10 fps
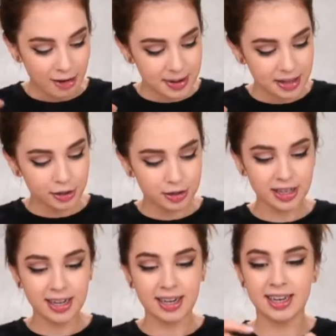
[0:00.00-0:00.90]
I've been
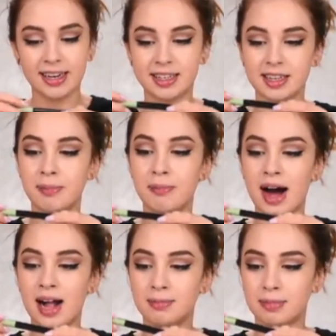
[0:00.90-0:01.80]
using the
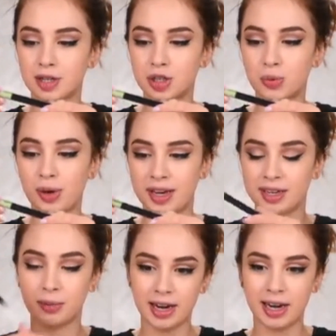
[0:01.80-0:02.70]
Balm
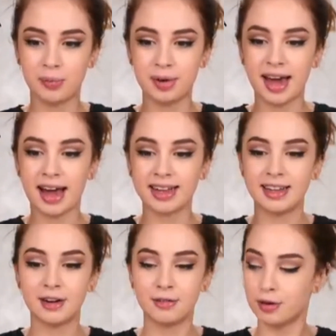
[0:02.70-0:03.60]
Schwink liquid
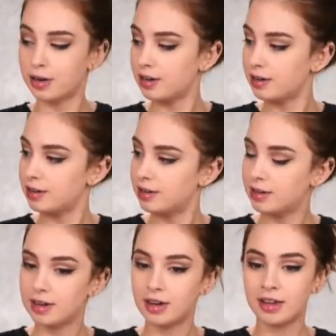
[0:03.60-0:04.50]
eyeliner for...
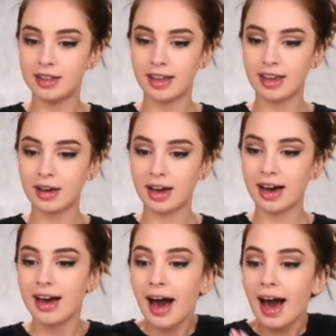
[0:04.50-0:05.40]

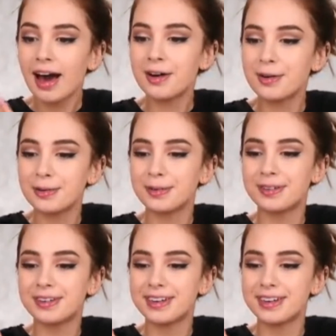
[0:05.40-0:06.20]
How?